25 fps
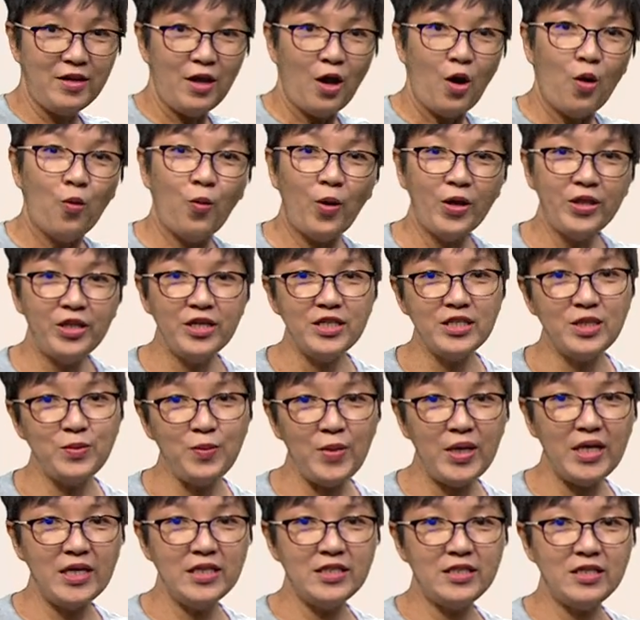What this
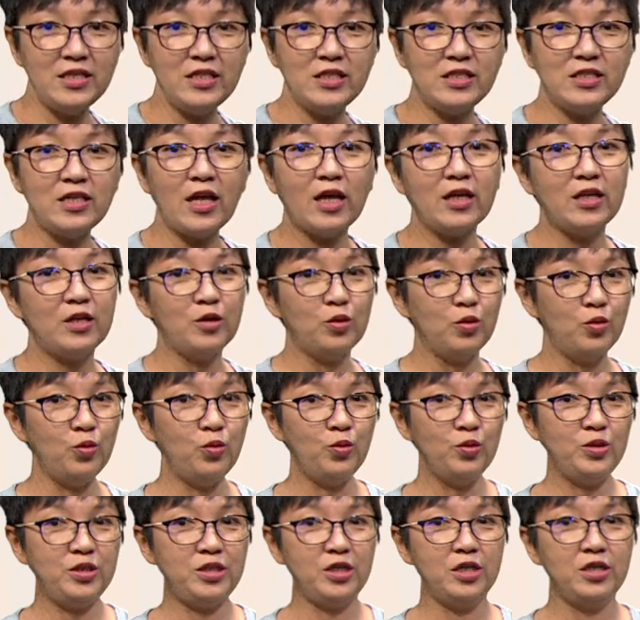means is that the Wu
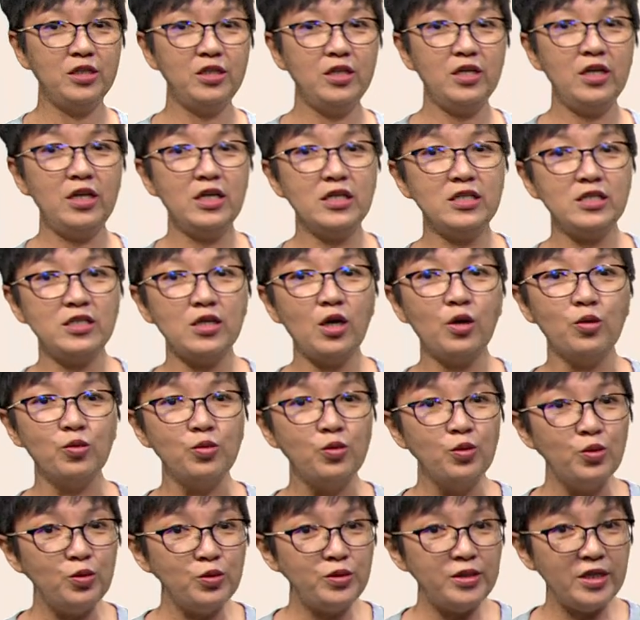Chen is a
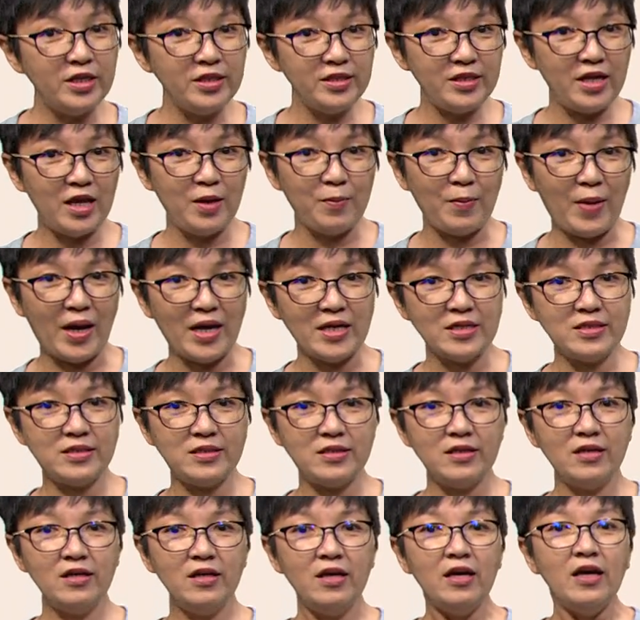rooted day
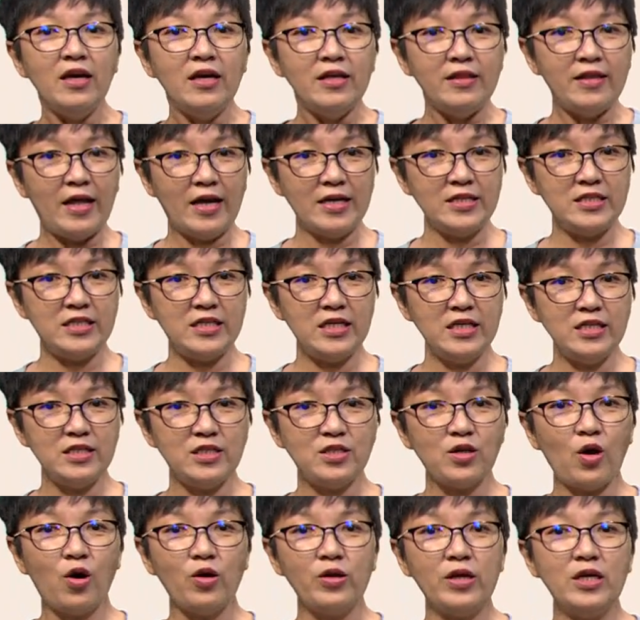master that sits
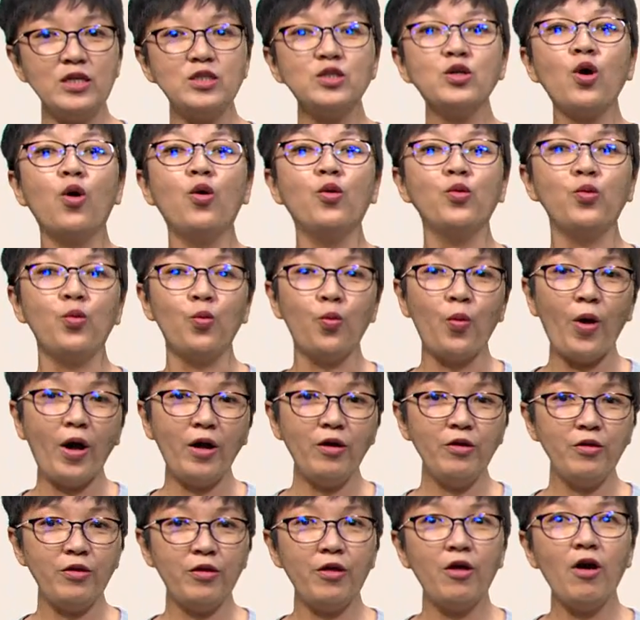on its own
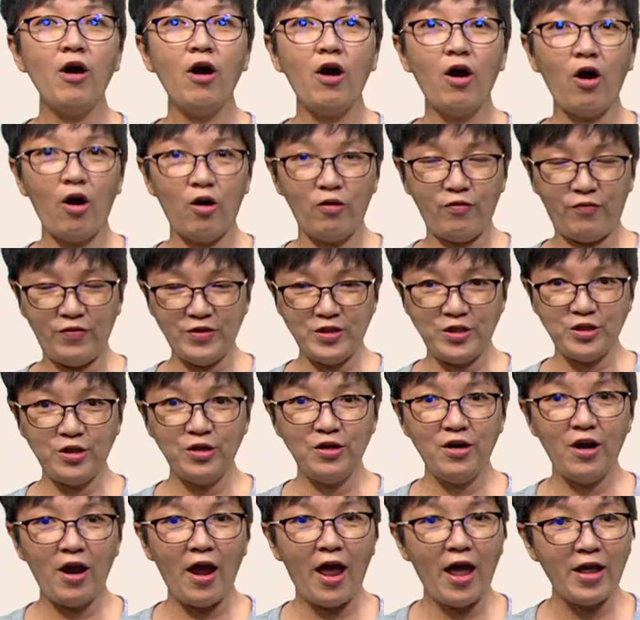wealth, officer,
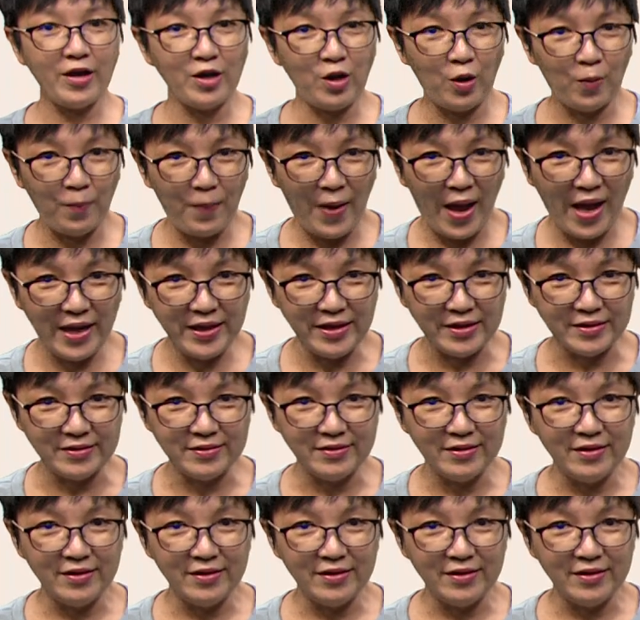and companion.